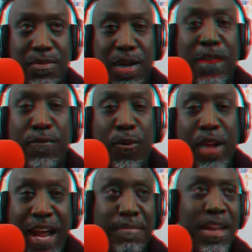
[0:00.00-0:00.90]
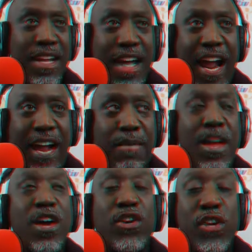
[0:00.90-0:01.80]
In a 48-minute game,
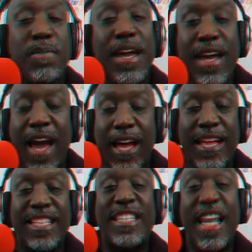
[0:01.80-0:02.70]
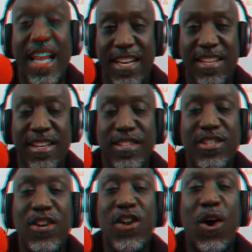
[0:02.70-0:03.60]
you'd be stunned
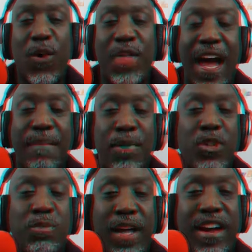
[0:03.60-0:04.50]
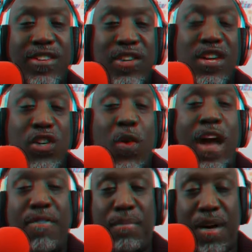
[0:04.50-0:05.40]
to know that most players don't
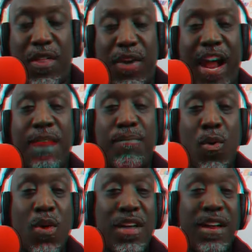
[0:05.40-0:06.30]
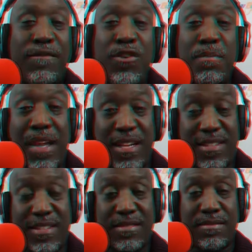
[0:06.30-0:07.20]
have the ball in their hand more than a few
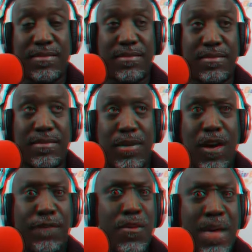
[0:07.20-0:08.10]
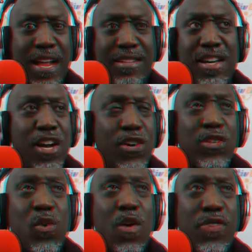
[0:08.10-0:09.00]
minutes. A few minutes. You're
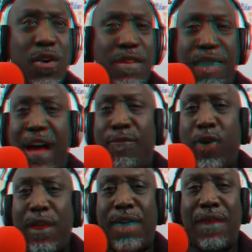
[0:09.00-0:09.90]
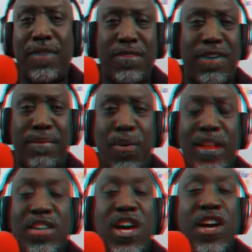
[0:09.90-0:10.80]
scoring 35, 45, 55
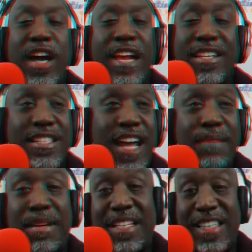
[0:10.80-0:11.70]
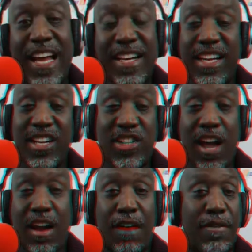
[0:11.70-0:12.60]
points. It doesn't take but a second to get a
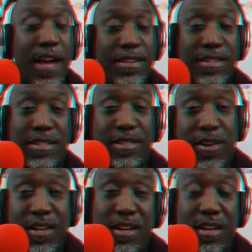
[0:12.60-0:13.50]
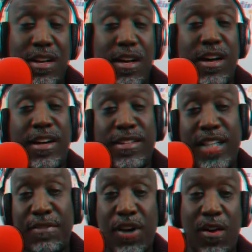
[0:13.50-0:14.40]
shot off, circa
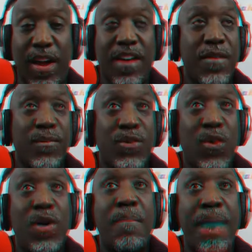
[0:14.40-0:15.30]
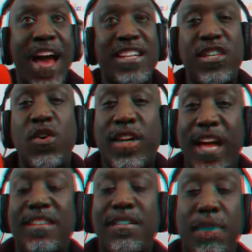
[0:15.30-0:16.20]
Steph Curry. So imagine you're
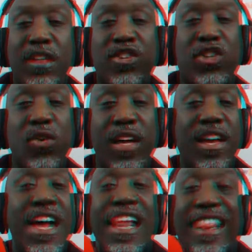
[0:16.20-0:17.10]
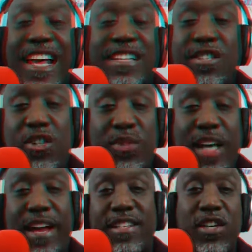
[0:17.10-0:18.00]
catching the ball and shooting less than 2
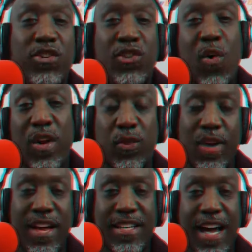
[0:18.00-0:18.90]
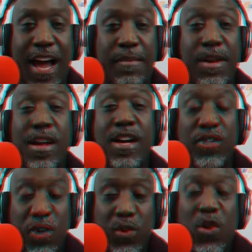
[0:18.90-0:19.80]
seconds and you're scoring three at a time.
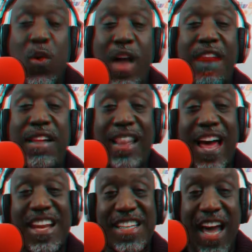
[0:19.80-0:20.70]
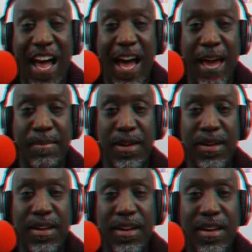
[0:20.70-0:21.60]
So you don't have a lot of time
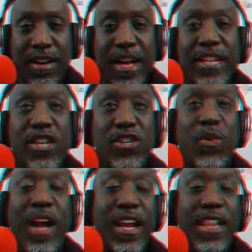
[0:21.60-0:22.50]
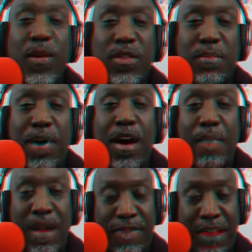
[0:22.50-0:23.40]
to do anything with the ball.
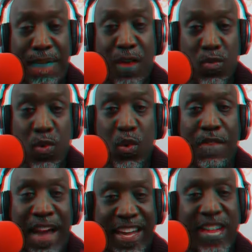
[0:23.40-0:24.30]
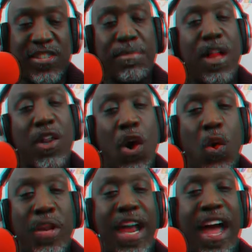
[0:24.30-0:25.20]
Matter of fact, by rule, if I catch the ball and
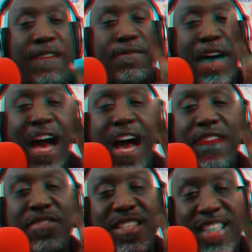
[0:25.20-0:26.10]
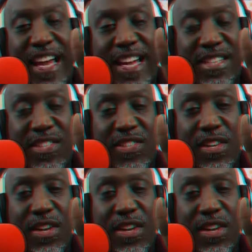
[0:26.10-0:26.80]
hold it, I have 5 seconds